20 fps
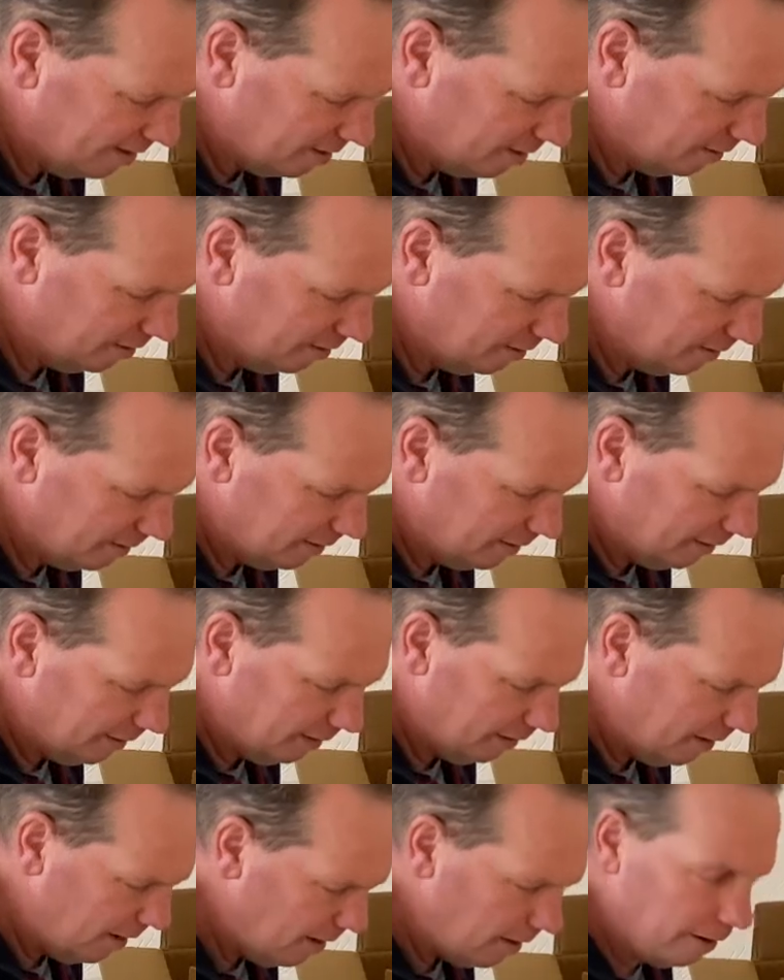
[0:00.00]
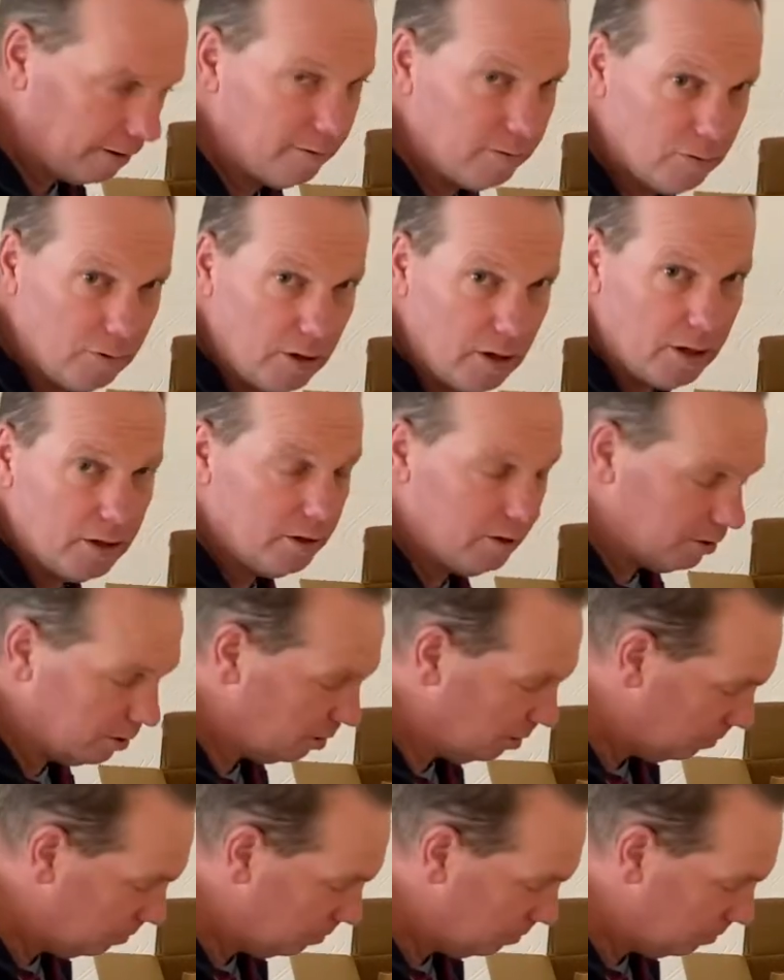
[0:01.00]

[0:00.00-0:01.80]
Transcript: and yeah, really good.